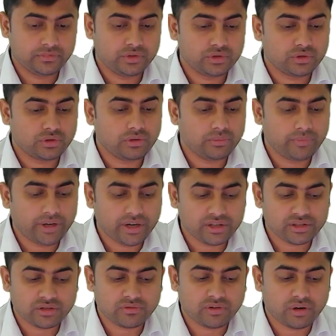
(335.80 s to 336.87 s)
So
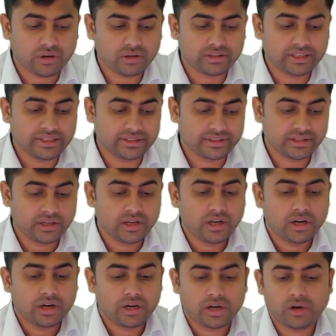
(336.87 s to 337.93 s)
because of all these,
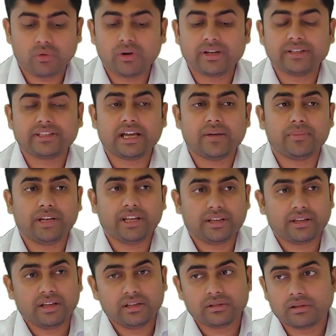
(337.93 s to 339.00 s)
now what is
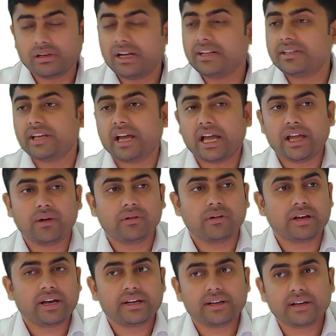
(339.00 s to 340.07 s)
happening? Now let's say I have
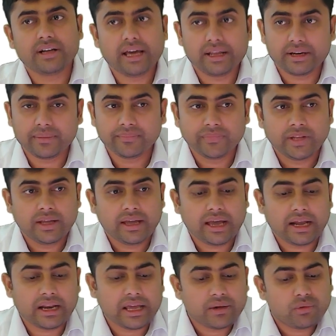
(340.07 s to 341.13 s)
created an array
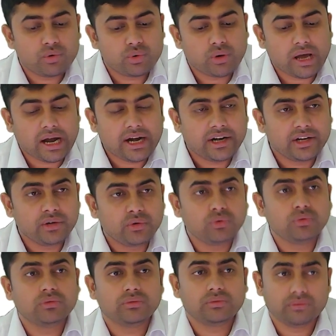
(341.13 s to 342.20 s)
and I want to add
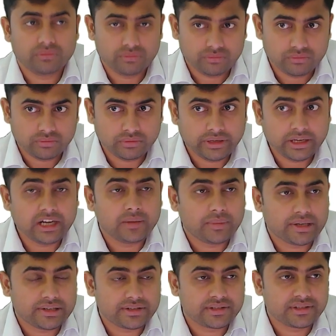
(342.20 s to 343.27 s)
new
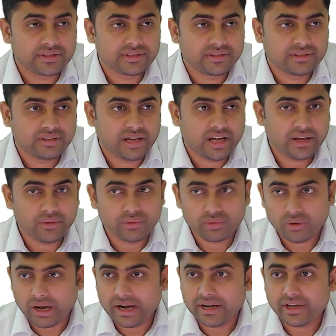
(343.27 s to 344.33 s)
elements. I want
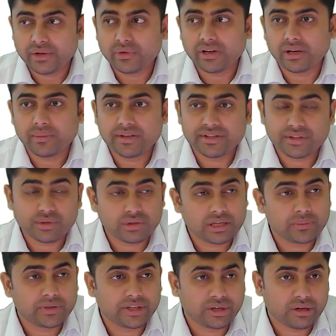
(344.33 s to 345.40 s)
to add new elements into
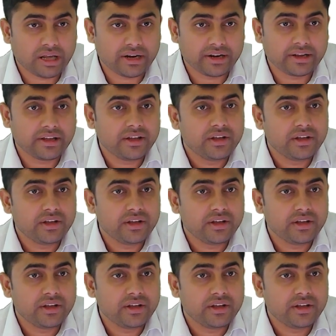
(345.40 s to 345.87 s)
that particular array.